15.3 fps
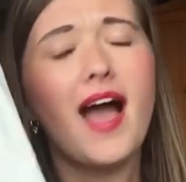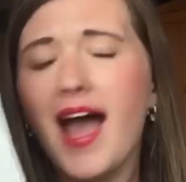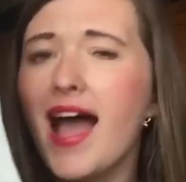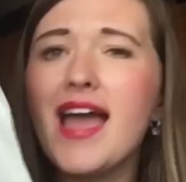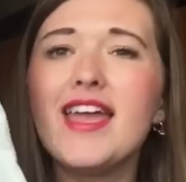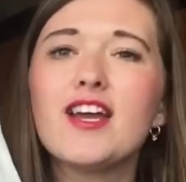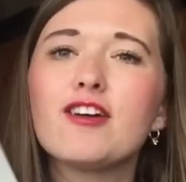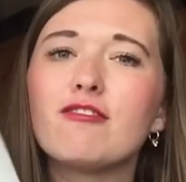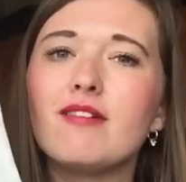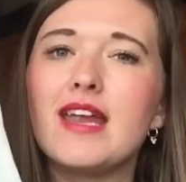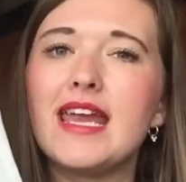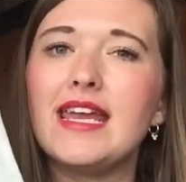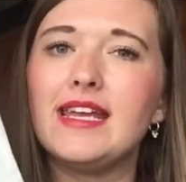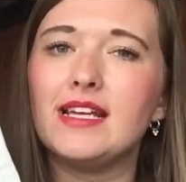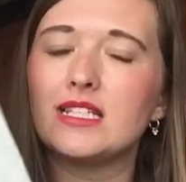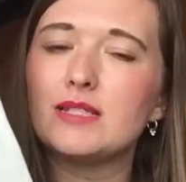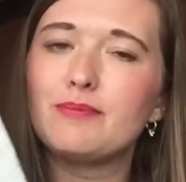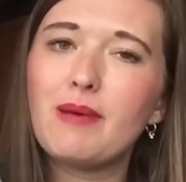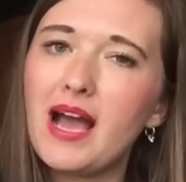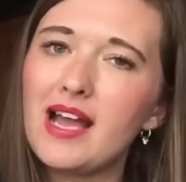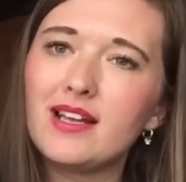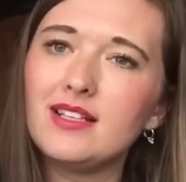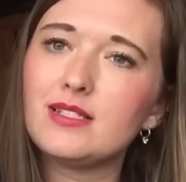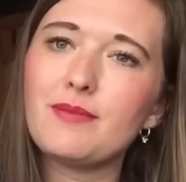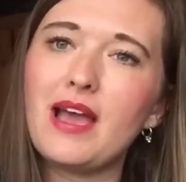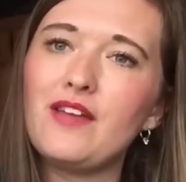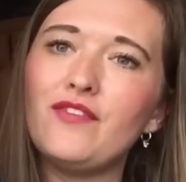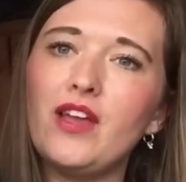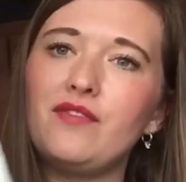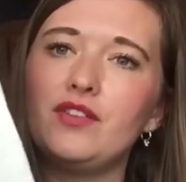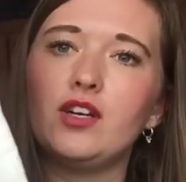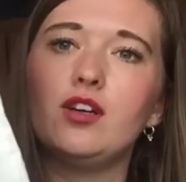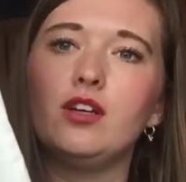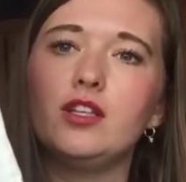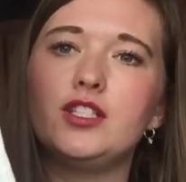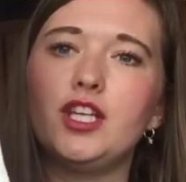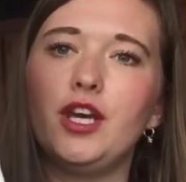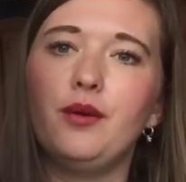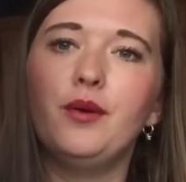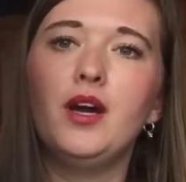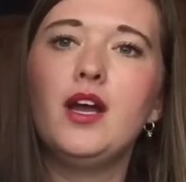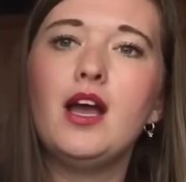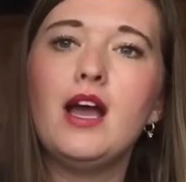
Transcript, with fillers: I agree, sparkle's my favourite colour too.